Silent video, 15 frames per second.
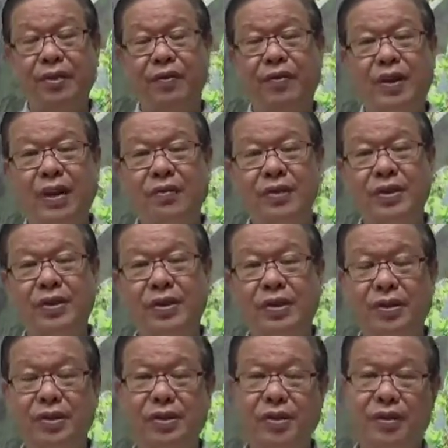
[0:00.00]
five
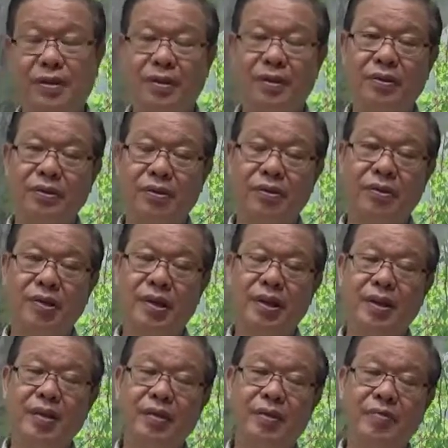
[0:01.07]
reasons you
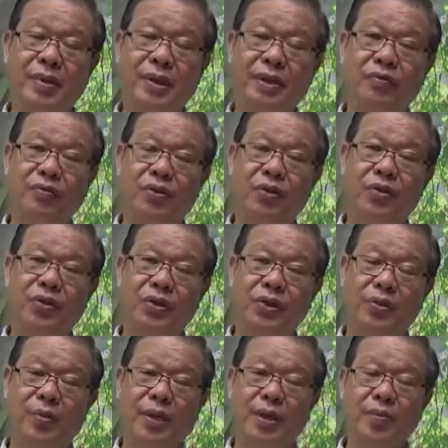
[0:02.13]
think my followers
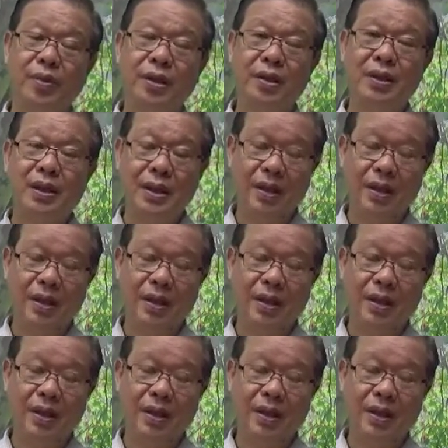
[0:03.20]
respect me,